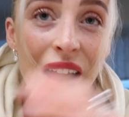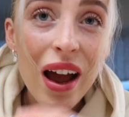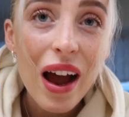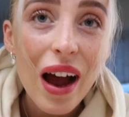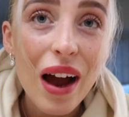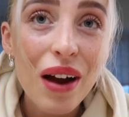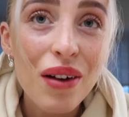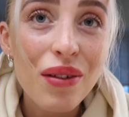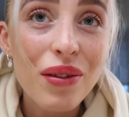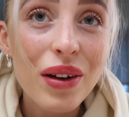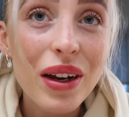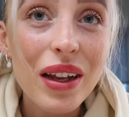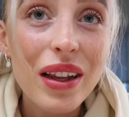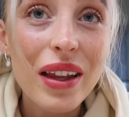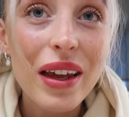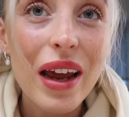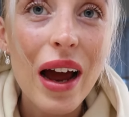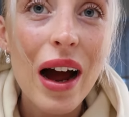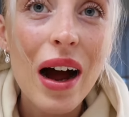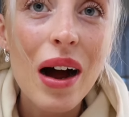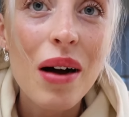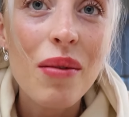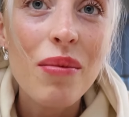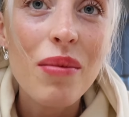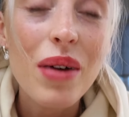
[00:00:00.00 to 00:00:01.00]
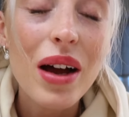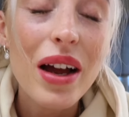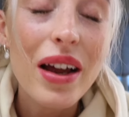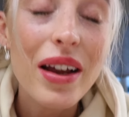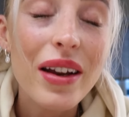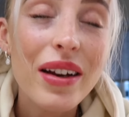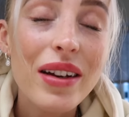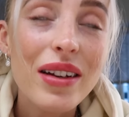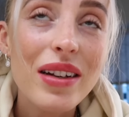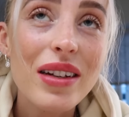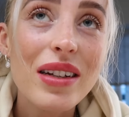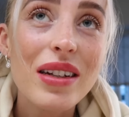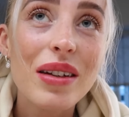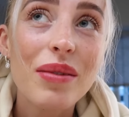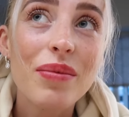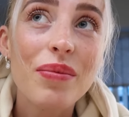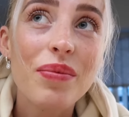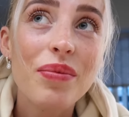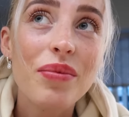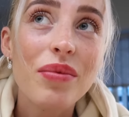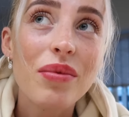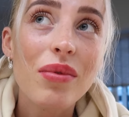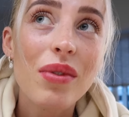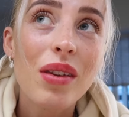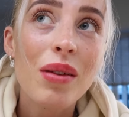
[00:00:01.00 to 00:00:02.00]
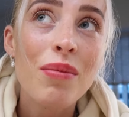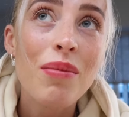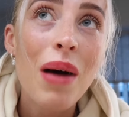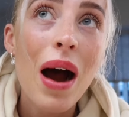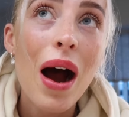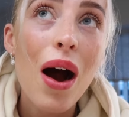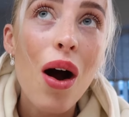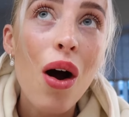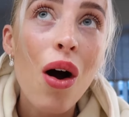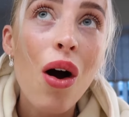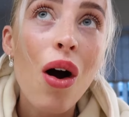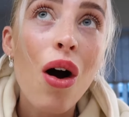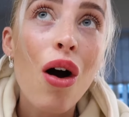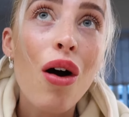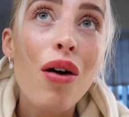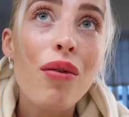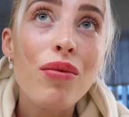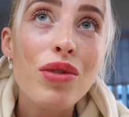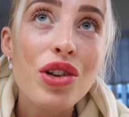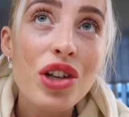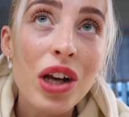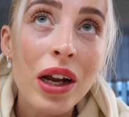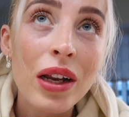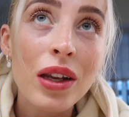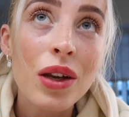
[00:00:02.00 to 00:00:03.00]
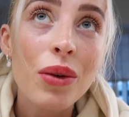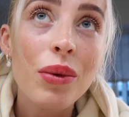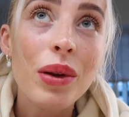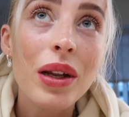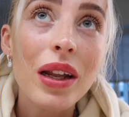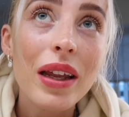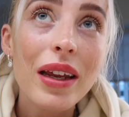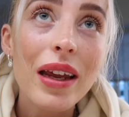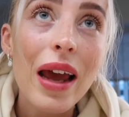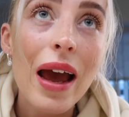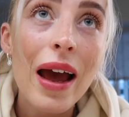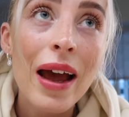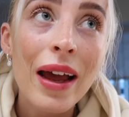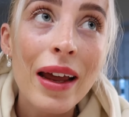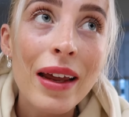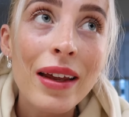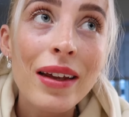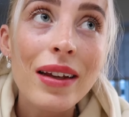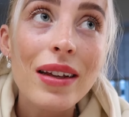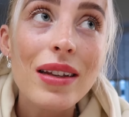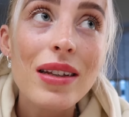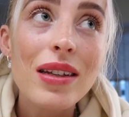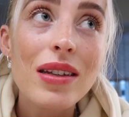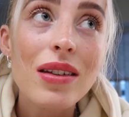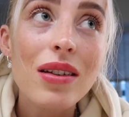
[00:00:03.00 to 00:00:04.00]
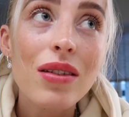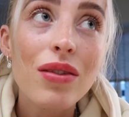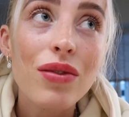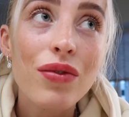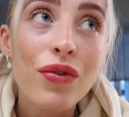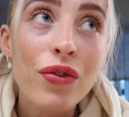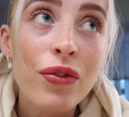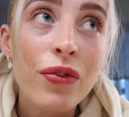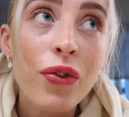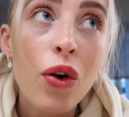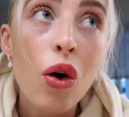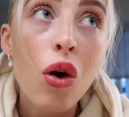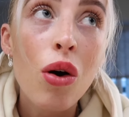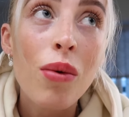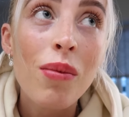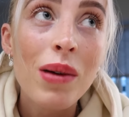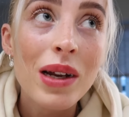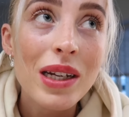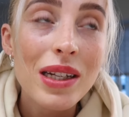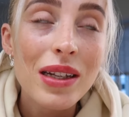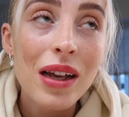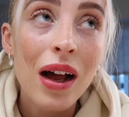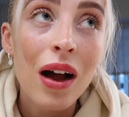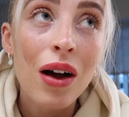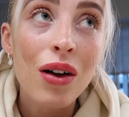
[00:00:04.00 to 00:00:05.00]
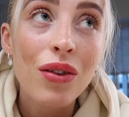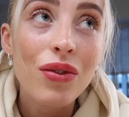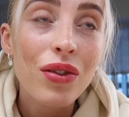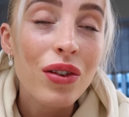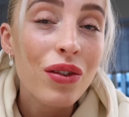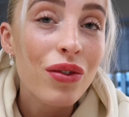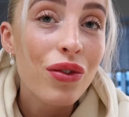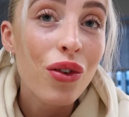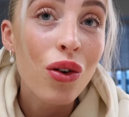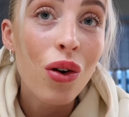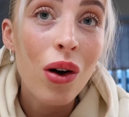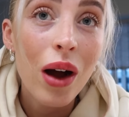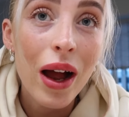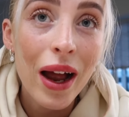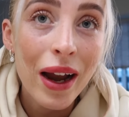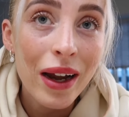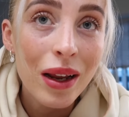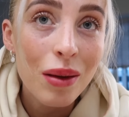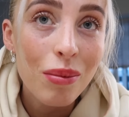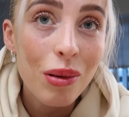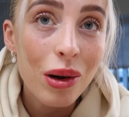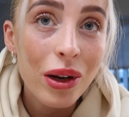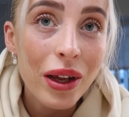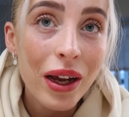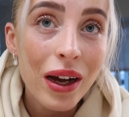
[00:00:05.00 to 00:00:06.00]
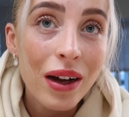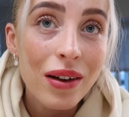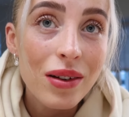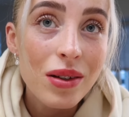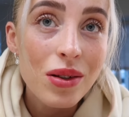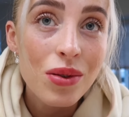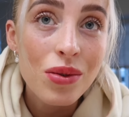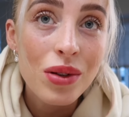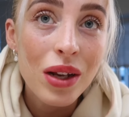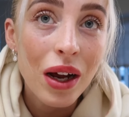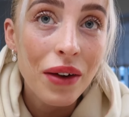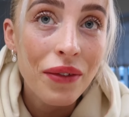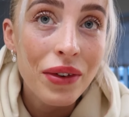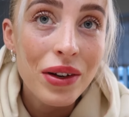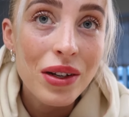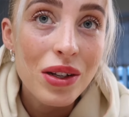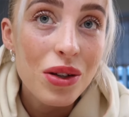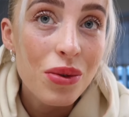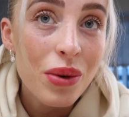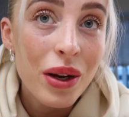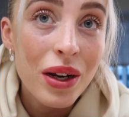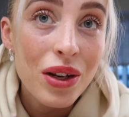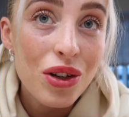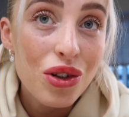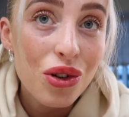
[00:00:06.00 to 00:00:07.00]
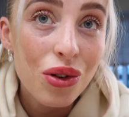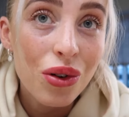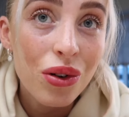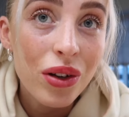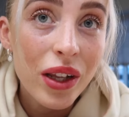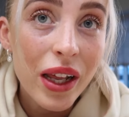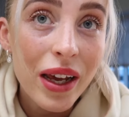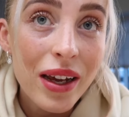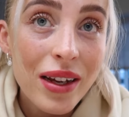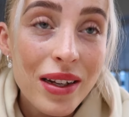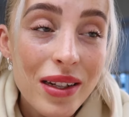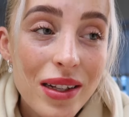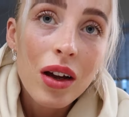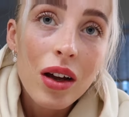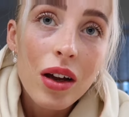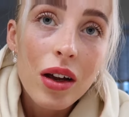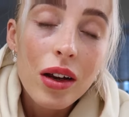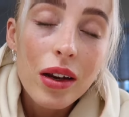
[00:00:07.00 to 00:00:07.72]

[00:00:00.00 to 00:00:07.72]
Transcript: I really am, and my heart genuinely aches for myself and for anybody else who's having to endure this.